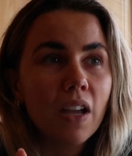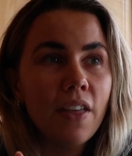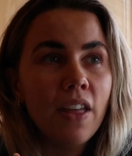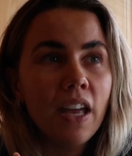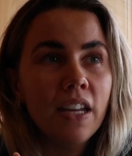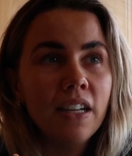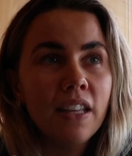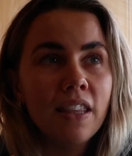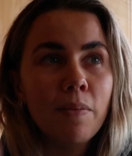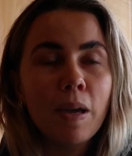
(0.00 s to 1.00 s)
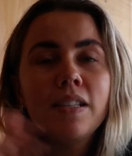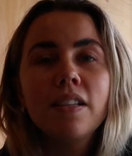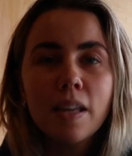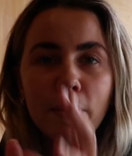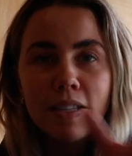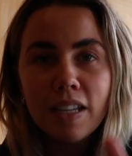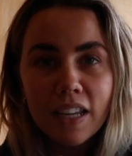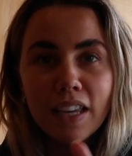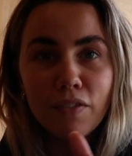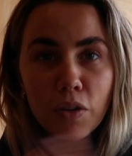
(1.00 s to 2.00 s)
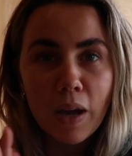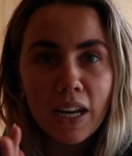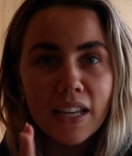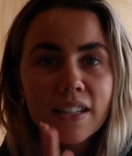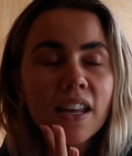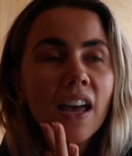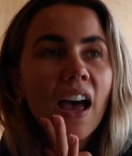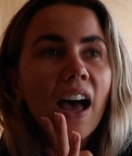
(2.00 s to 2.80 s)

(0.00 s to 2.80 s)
and then they basically give you wellies,